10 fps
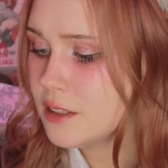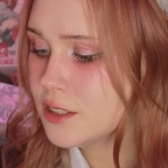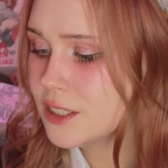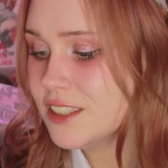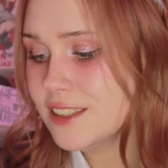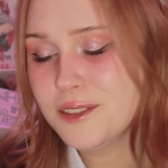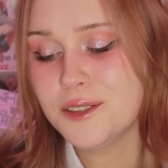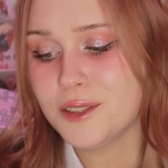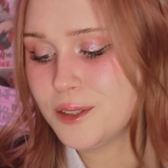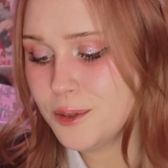She looks
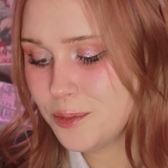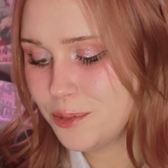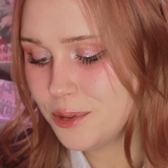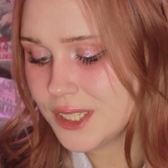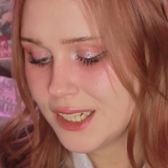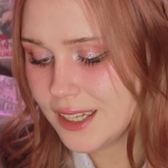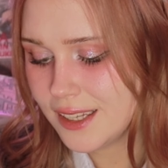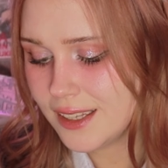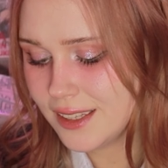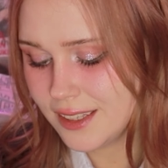so
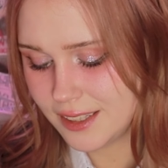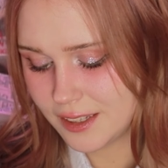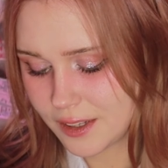pretty.